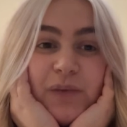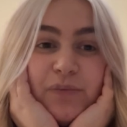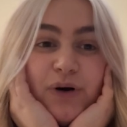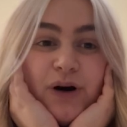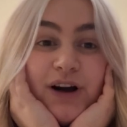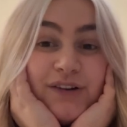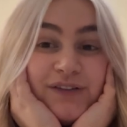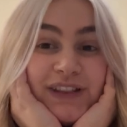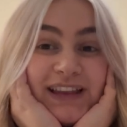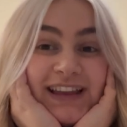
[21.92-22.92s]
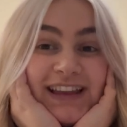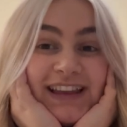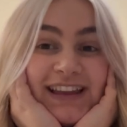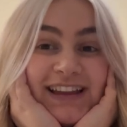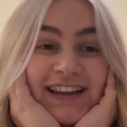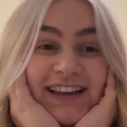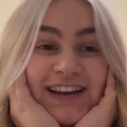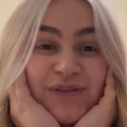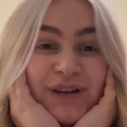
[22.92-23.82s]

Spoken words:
but hopefully we